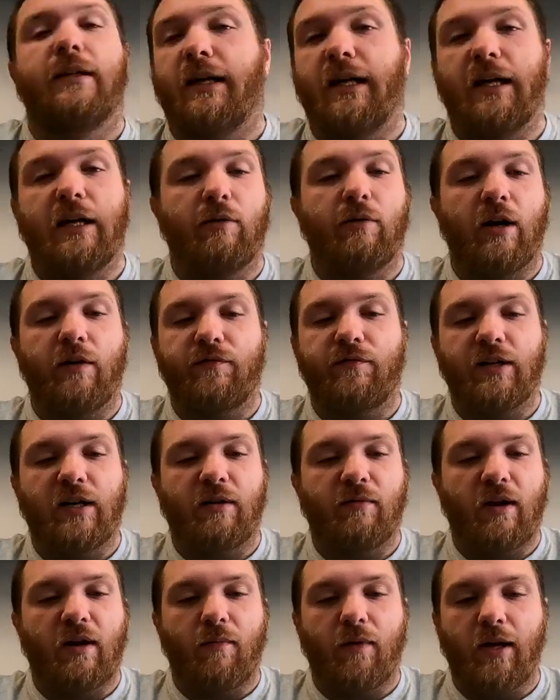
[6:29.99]
Anyway, I forgot
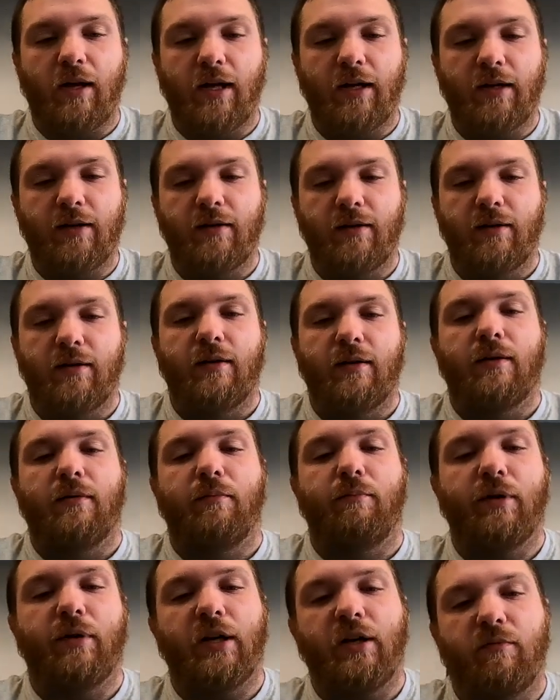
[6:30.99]
on top of my head.
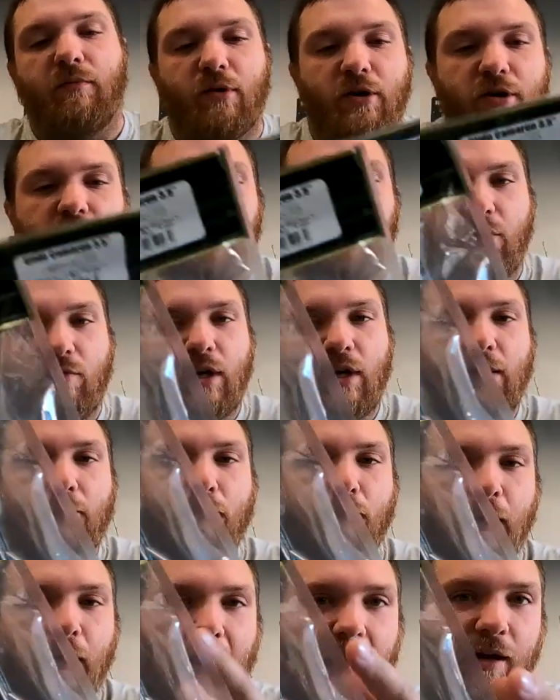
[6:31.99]
But if you rig
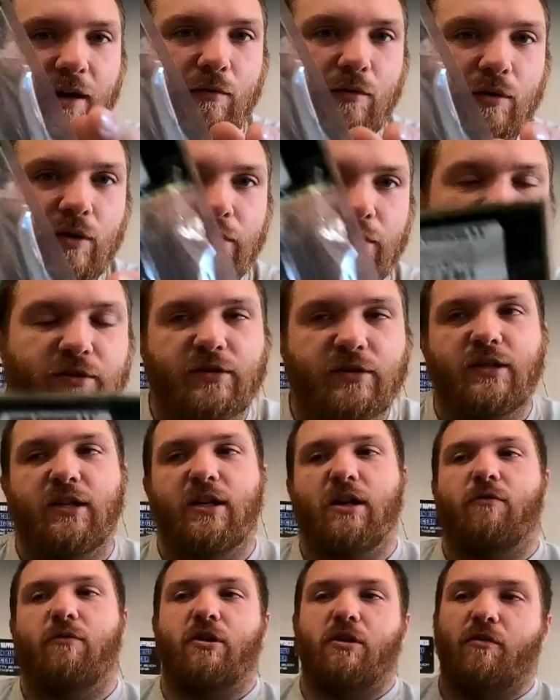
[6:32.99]
it backwards
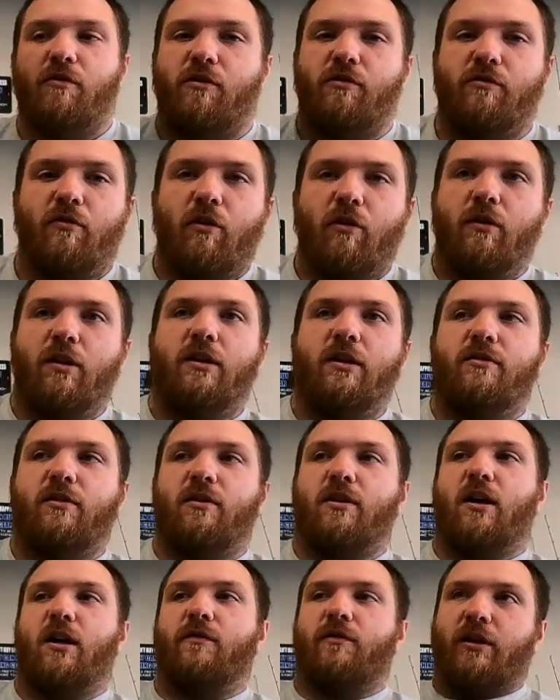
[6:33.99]
and when you throw it into
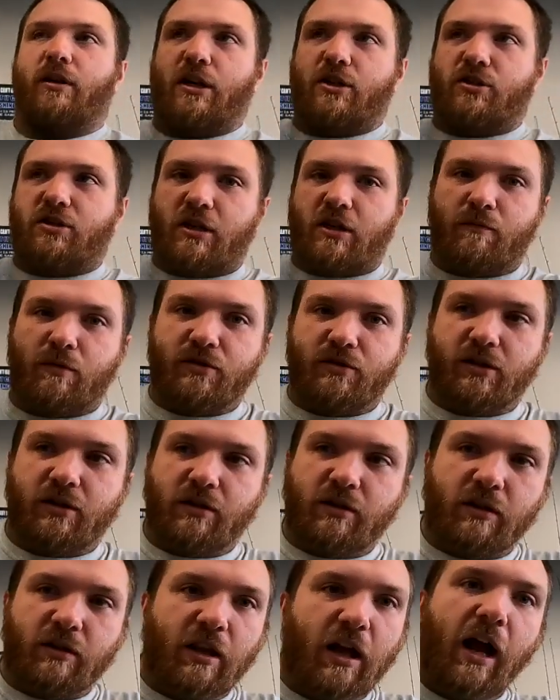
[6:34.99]
cover, it's supposed to
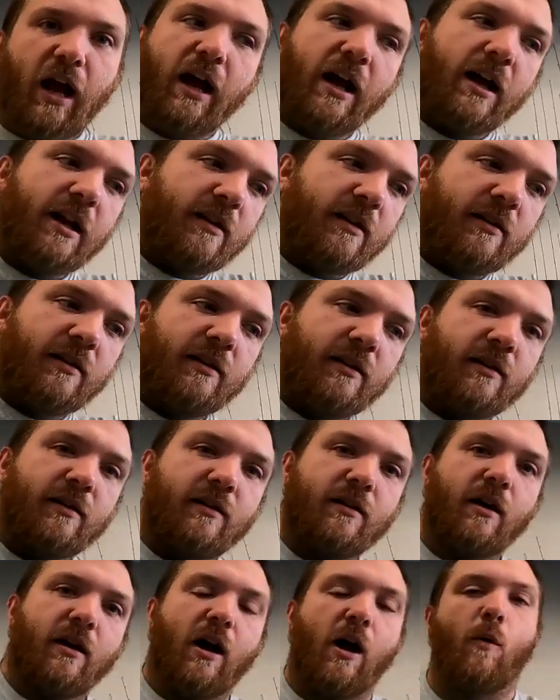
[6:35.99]
glide
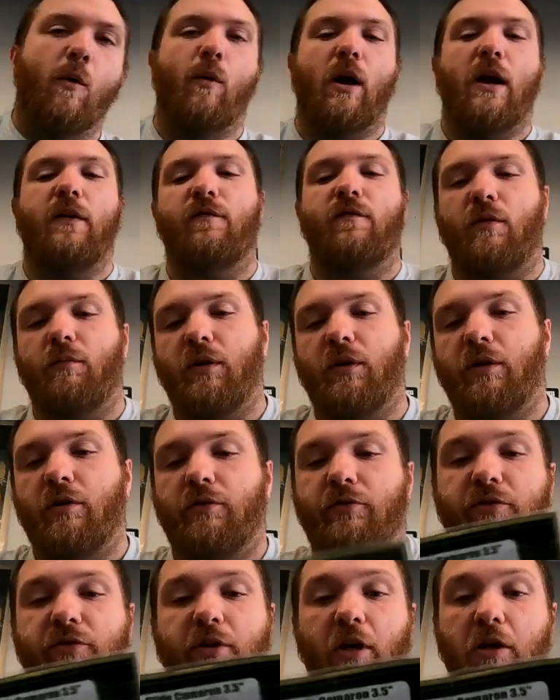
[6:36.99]
away from you.
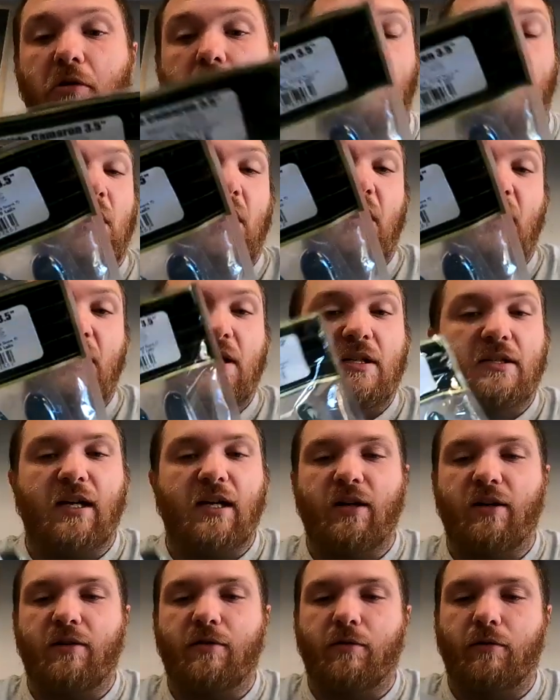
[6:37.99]
So it
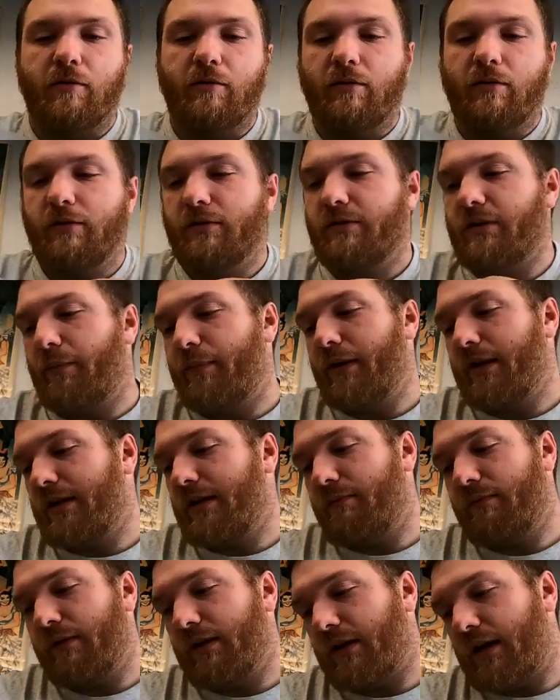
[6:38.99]
sounded cool. So I picked
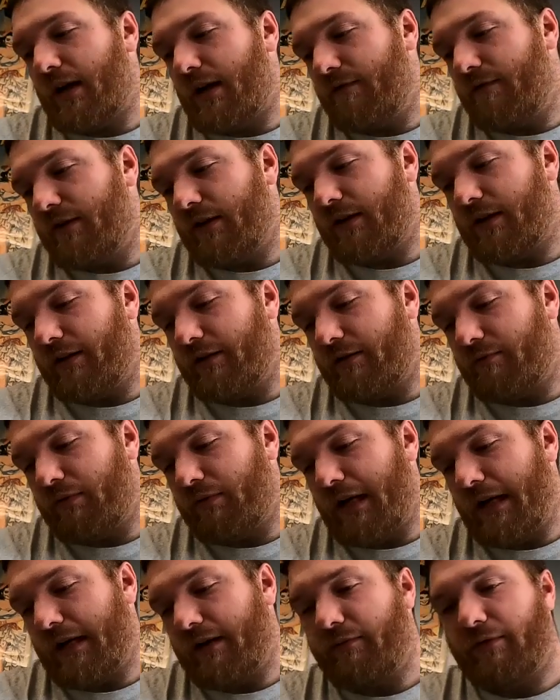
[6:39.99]
up in a confident color,
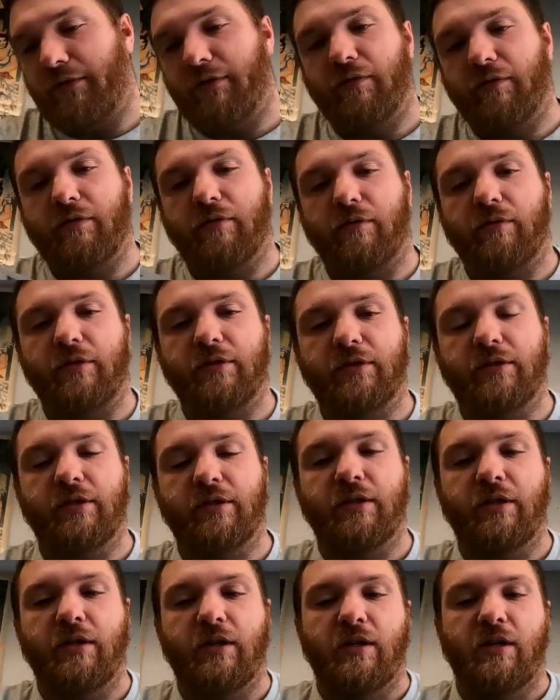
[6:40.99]
black and blue, of course.
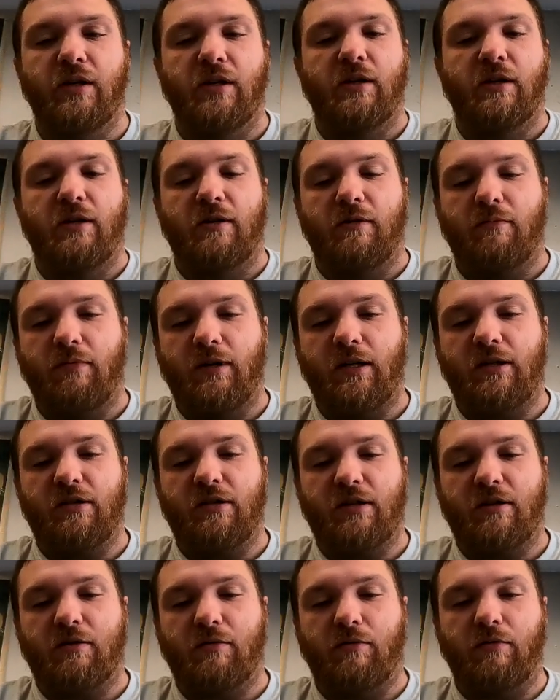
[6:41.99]
But it's
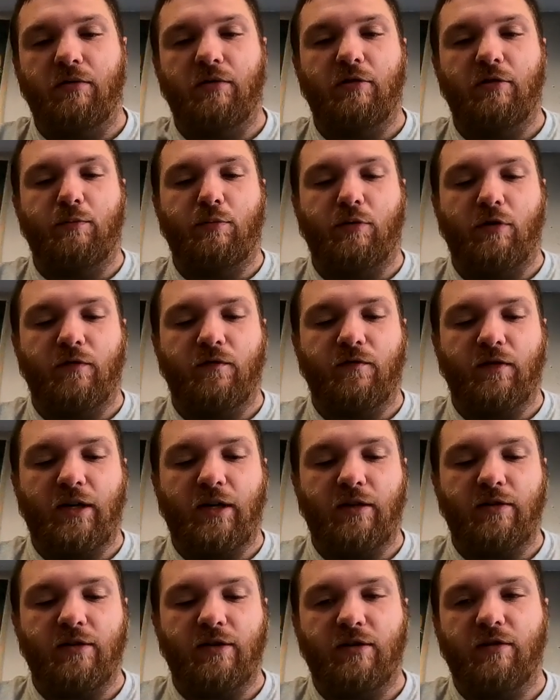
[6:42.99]
just a cool little
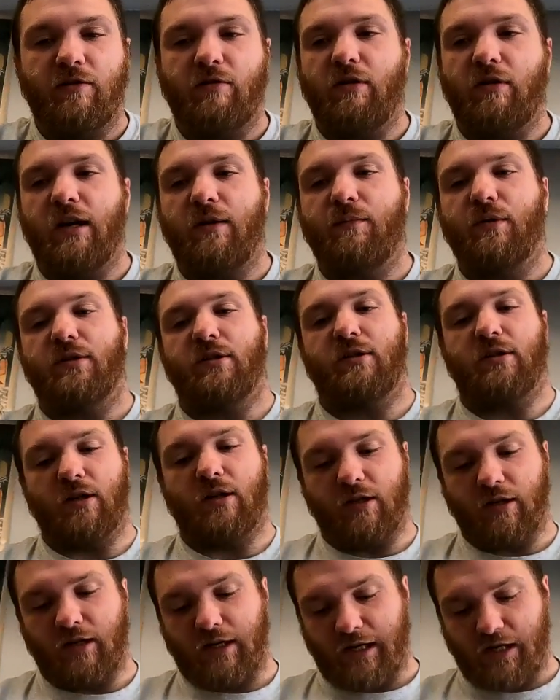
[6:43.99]
profile. Doesn't look like it puts a
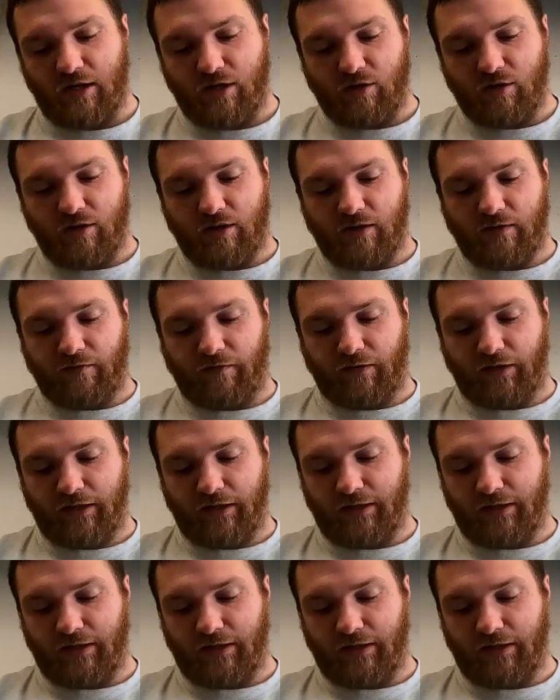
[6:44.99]
ton of action off.